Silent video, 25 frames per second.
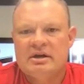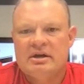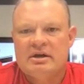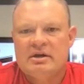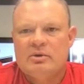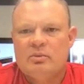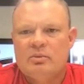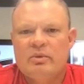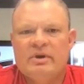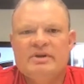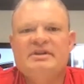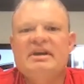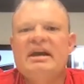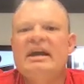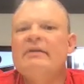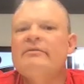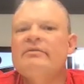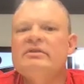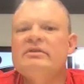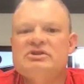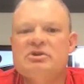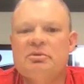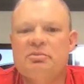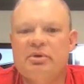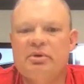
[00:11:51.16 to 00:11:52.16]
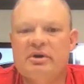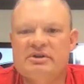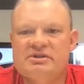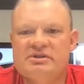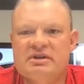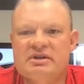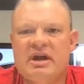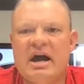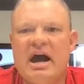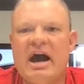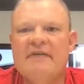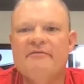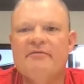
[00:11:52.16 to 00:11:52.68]
we take everything so personally.
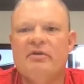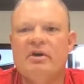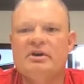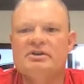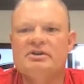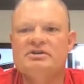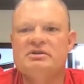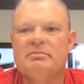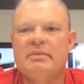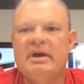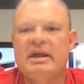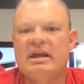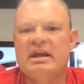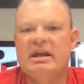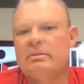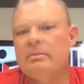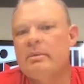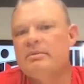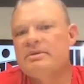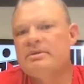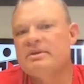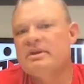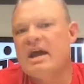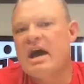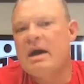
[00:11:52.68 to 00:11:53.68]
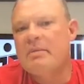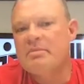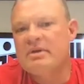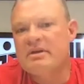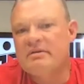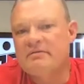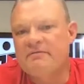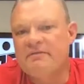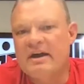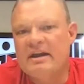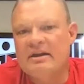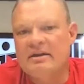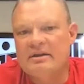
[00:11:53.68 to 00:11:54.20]
I've also made a commitment to not be
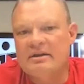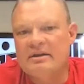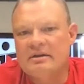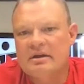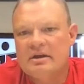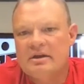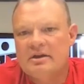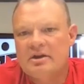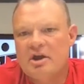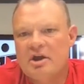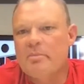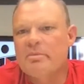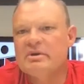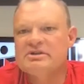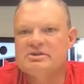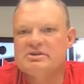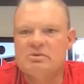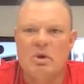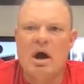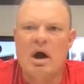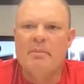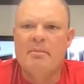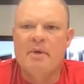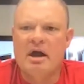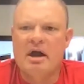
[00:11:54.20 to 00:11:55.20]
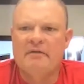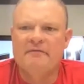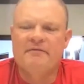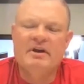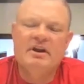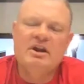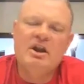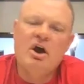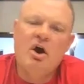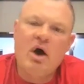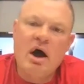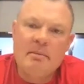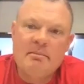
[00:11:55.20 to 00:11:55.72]
offended. And everybody says, well, I'm not offended.
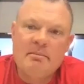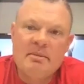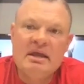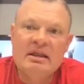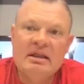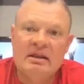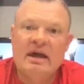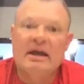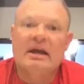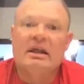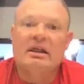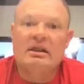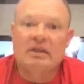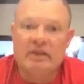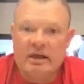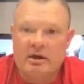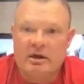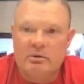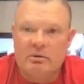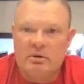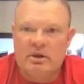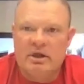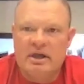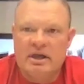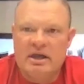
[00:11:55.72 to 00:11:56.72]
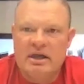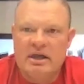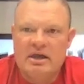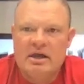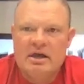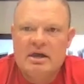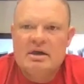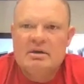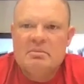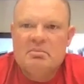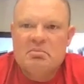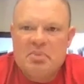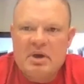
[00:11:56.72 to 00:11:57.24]
No, I mean like literally
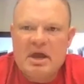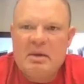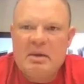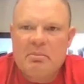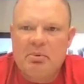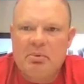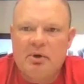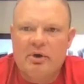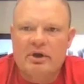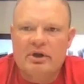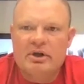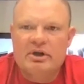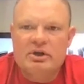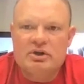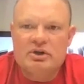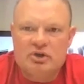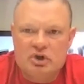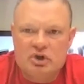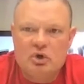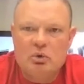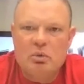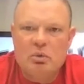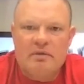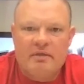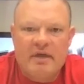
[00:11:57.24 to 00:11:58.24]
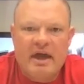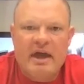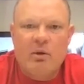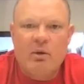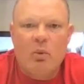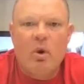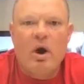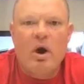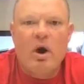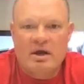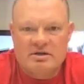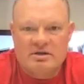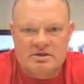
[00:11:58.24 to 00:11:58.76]
people are going to do what they
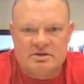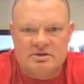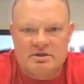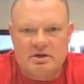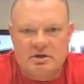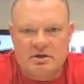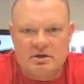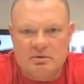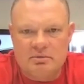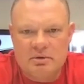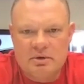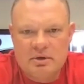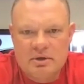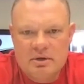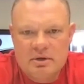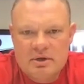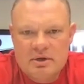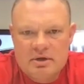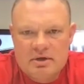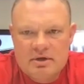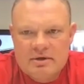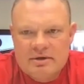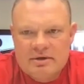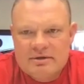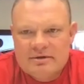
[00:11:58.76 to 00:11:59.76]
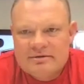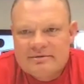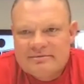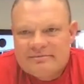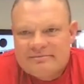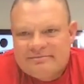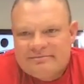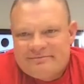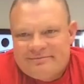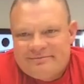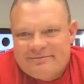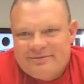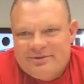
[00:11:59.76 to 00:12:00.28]
want to do.
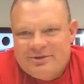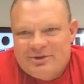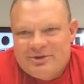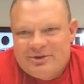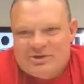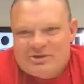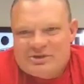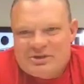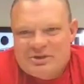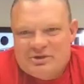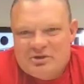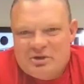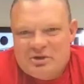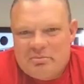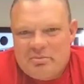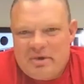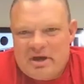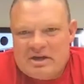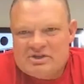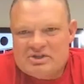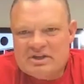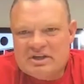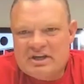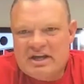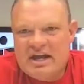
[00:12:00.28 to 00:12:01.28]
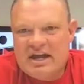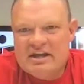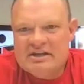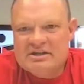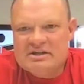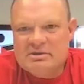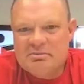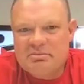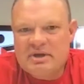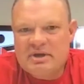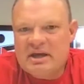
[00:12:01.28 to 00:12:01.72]
You're just going to do the best you can to be a